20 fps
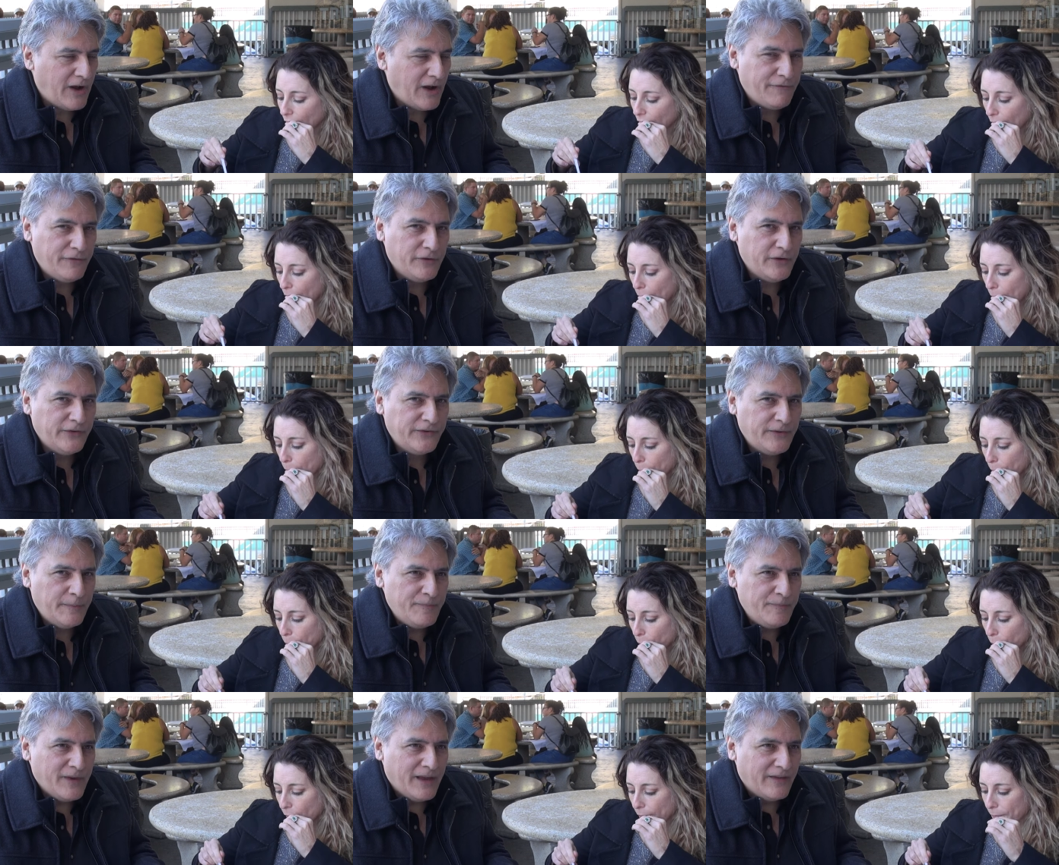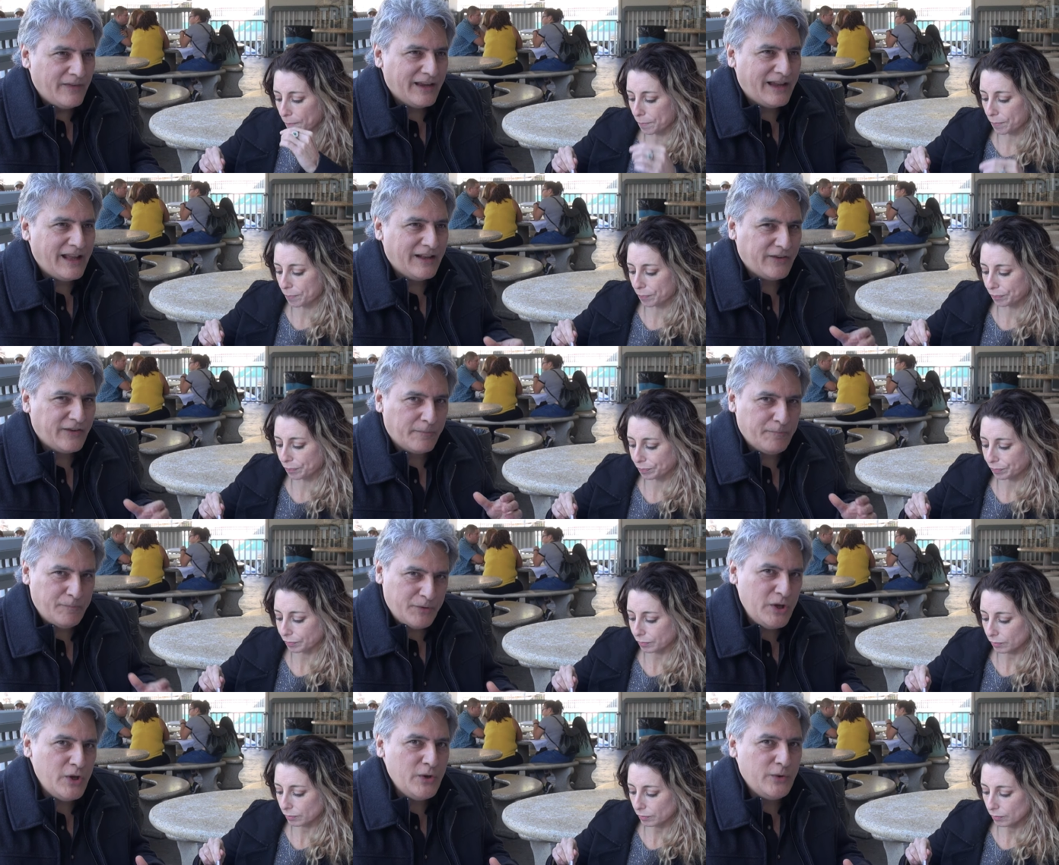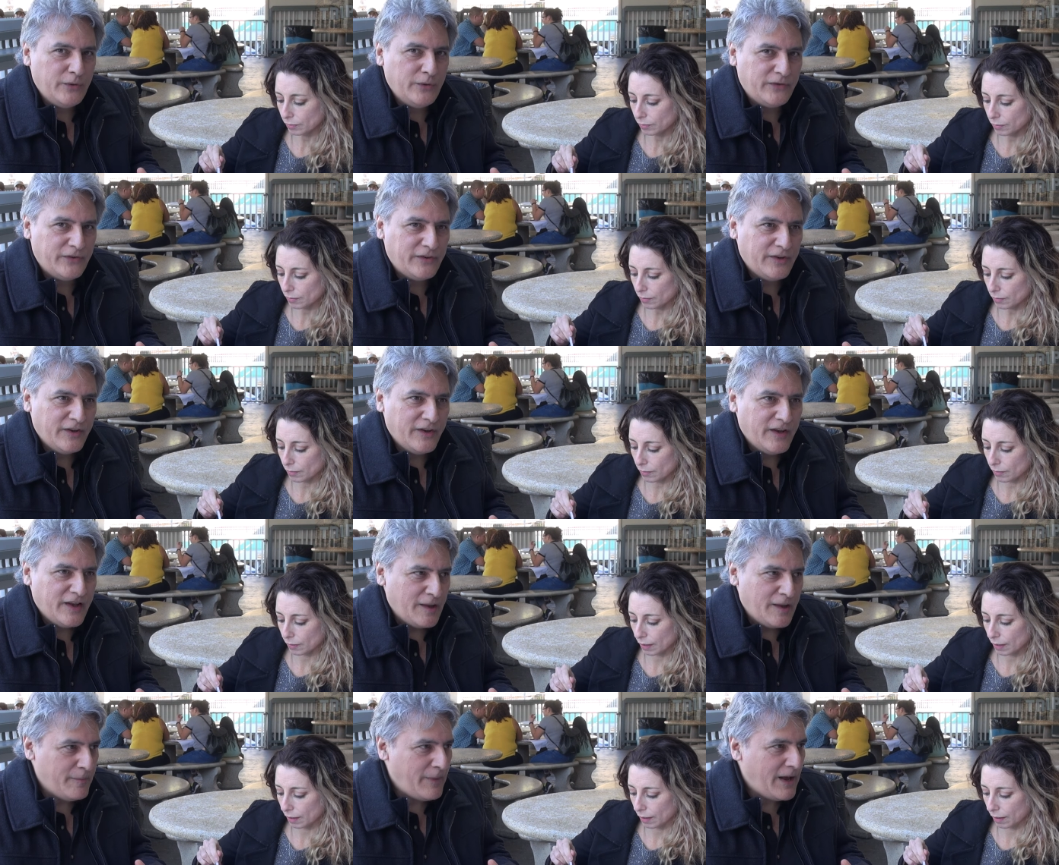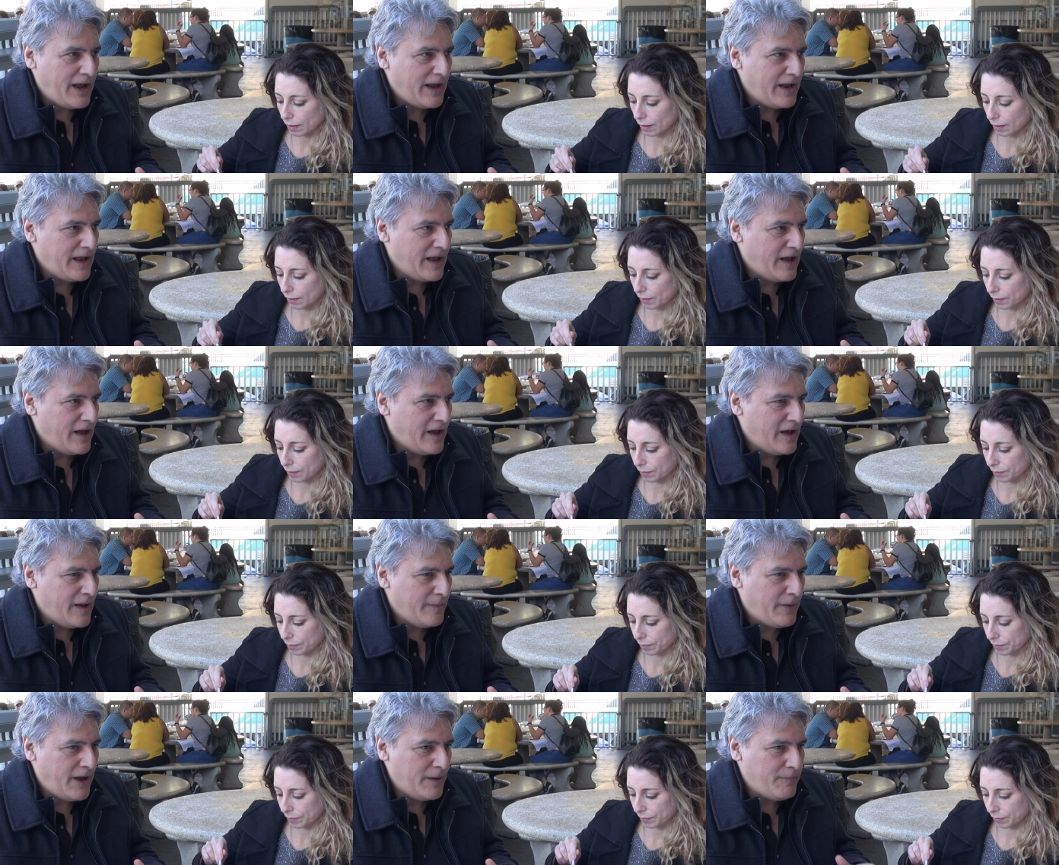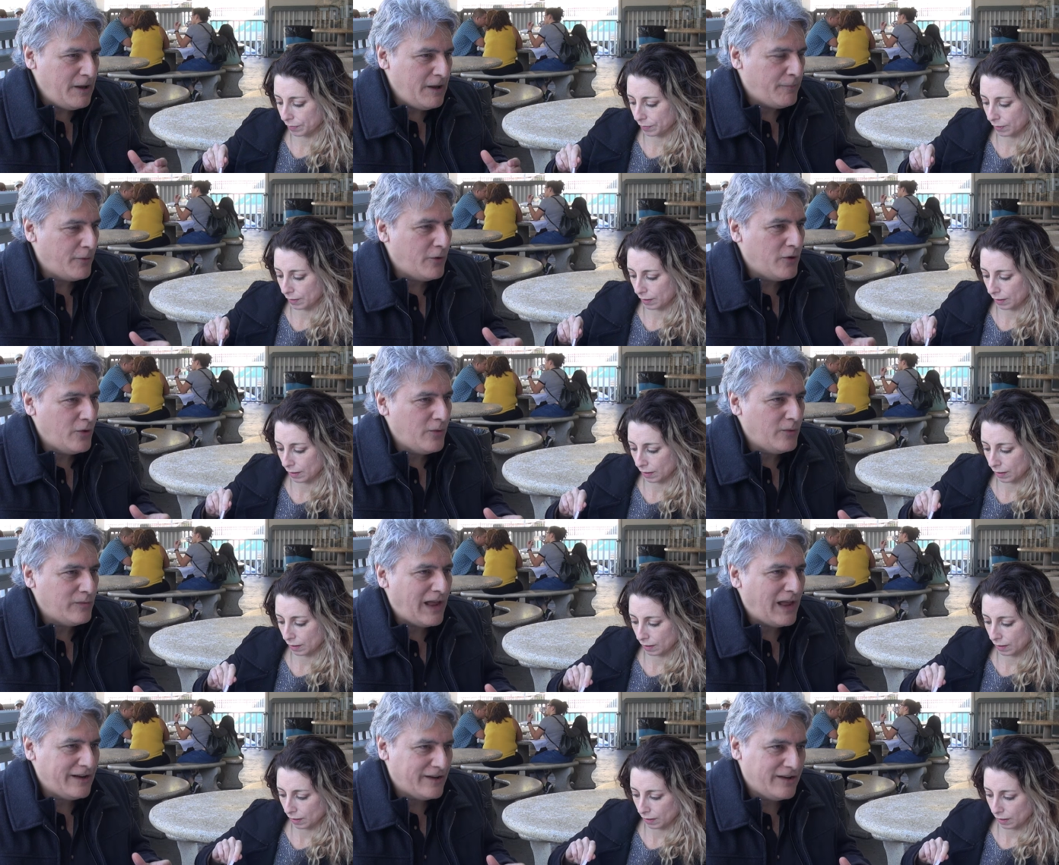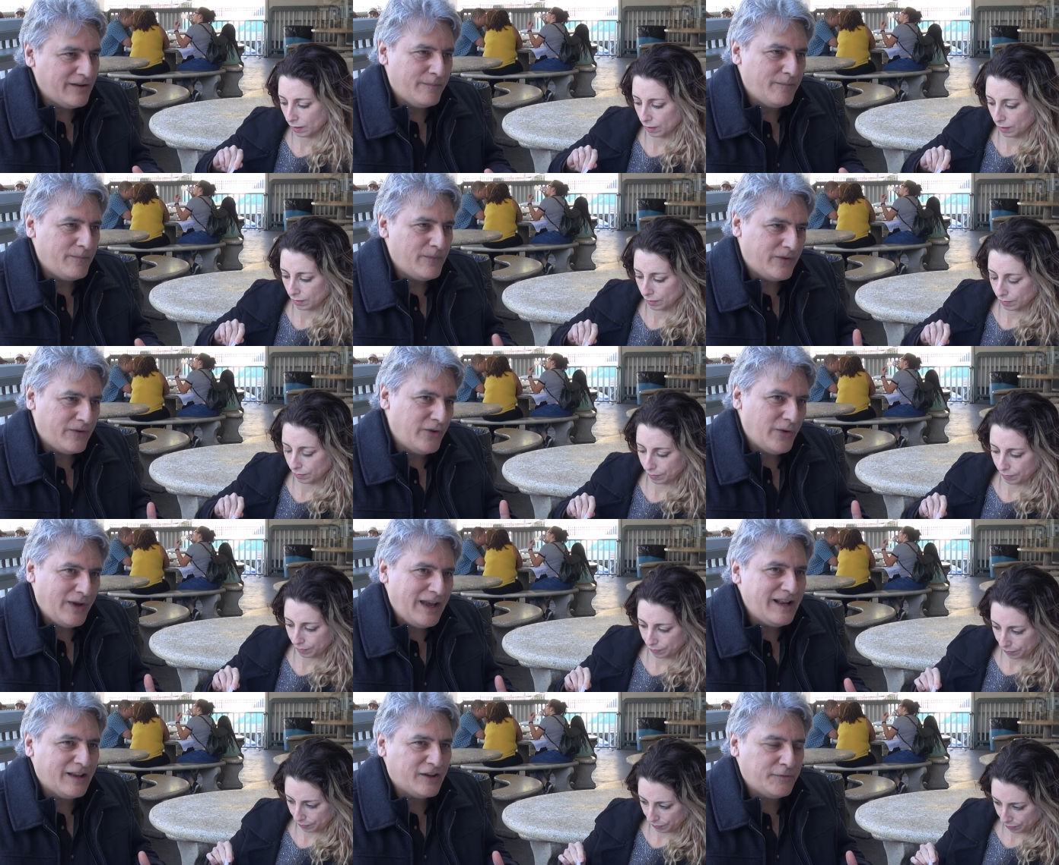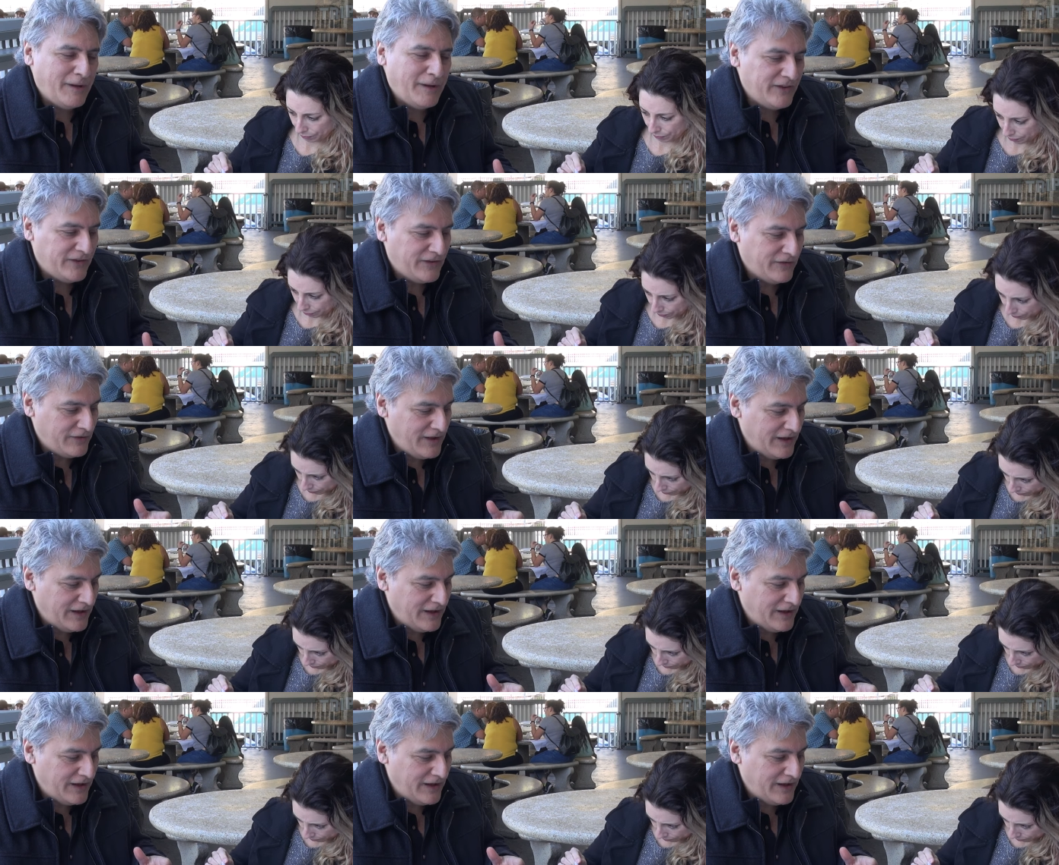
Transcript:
Speaker 1: truffles that gets abused by people who like to eat expensive